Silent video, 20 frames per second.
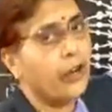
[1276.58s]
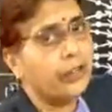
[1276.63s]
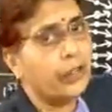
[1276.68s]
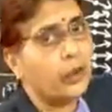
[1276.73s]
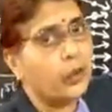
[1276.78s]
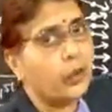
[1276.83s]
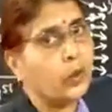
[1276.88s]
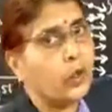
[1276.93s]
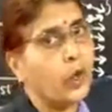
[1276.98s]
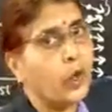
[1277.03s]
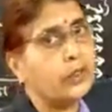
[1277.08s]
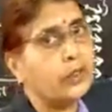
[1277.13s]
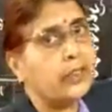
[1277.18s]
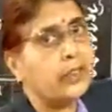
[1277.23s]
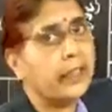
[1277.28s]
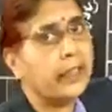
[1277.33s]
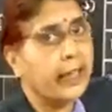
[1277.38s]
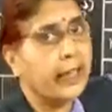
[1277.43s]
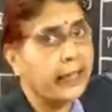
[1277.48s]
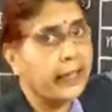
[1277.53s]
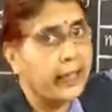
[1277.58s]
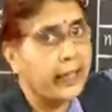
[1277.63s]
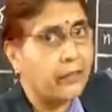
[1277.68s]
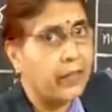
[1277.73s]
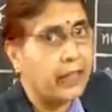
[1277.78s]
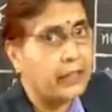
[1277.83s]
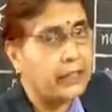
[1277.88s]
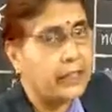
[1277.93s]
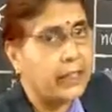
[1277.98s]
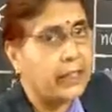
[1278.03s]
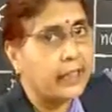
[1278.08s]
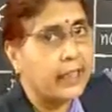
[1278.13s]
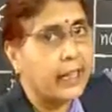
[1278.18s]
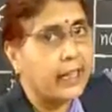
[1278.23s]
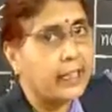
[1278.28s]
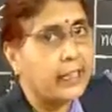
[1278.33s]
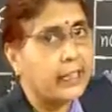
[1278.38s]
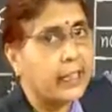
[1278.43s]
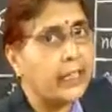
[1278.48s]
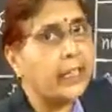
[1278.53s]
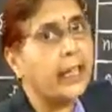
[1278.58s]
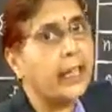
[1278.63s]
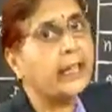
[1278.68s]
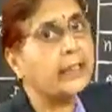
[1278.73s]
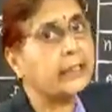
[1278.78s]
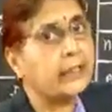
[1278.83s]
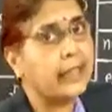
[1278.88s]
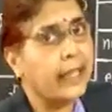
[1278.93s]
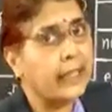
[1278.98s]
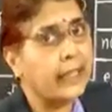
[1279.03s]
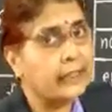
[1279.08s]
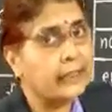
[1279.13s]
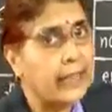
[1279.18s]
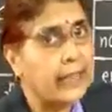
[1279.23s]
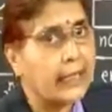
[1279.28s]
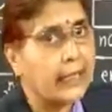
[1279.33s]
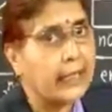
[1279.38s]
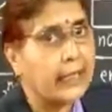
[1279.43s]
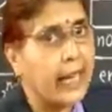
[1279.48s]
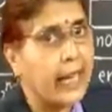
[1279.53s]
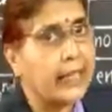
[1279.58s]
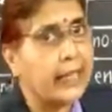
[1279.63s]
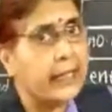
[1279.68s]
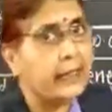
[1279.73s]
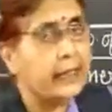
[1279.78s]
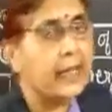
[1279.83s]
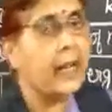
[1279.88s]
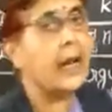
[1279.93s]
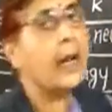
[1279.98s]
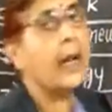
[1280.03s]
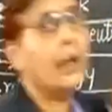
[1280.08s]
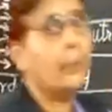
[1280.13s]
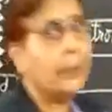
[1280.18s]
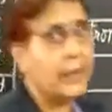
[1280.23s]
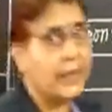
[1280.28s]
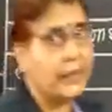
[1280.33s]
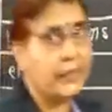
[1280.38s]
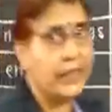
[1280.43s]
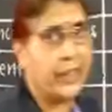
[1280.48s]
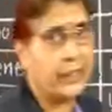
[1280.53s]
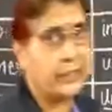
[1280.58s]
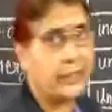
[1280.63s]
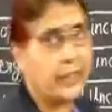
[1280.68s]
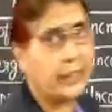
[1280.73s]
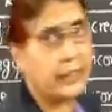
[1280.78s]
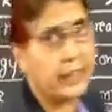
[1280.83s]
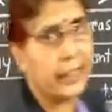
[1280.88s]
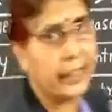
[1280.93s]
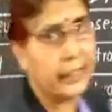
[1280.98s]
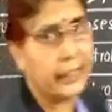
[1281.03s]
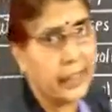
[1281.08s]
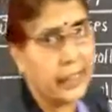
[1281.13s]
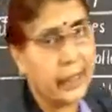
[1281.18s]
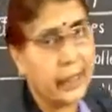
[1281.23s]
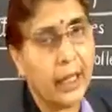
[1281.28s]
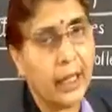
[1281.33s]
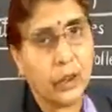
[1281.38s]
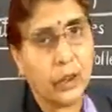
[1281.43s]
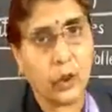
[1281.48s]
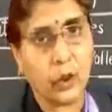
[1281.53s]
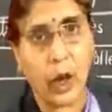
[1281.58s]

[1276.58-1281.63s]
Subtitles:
of neutrons in any one generation is less than that in the previous generation.